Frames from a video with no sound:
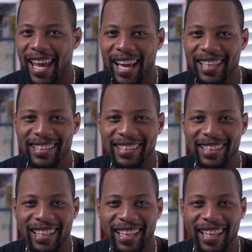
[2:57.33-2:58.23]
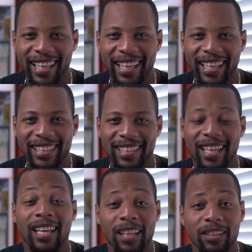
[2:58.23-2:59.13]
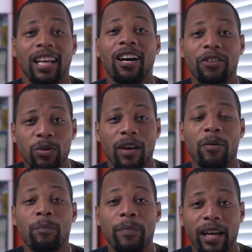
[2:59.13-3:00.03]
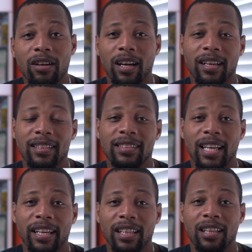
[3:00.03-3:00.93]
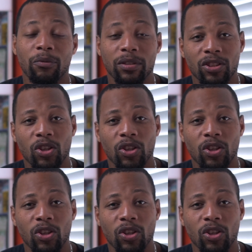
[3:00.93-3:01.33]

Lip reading: Excellent. Now you have a better understanding of what's